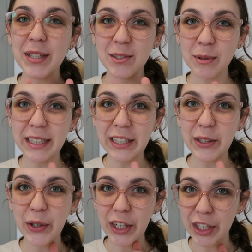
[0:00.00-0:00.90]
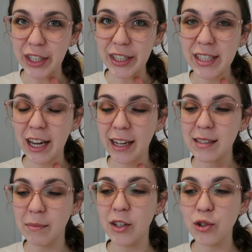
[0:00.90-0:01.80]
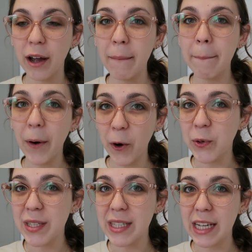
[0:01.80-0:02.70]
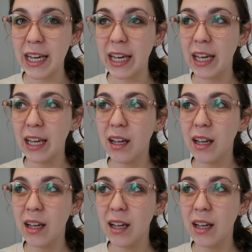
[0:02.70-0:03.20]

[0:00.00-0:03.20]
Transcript: which is really good because I'm gonna try and post it,